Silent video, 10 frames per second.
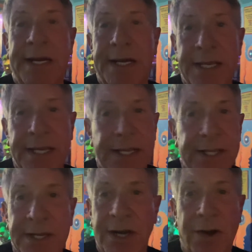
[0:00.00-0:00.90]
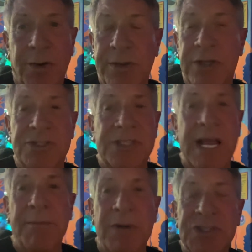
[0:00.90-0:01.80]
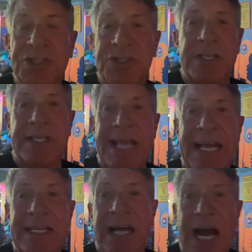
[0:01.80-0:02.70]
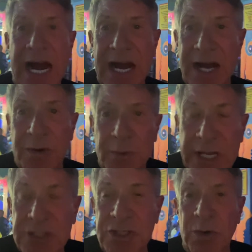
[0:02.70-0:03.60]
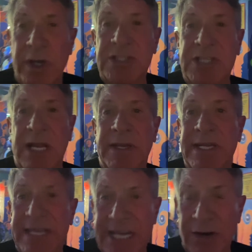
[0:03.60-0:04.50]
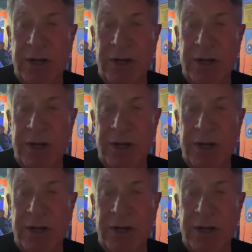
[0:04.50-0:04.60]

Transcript: you know, there's not much that we can do except in, here in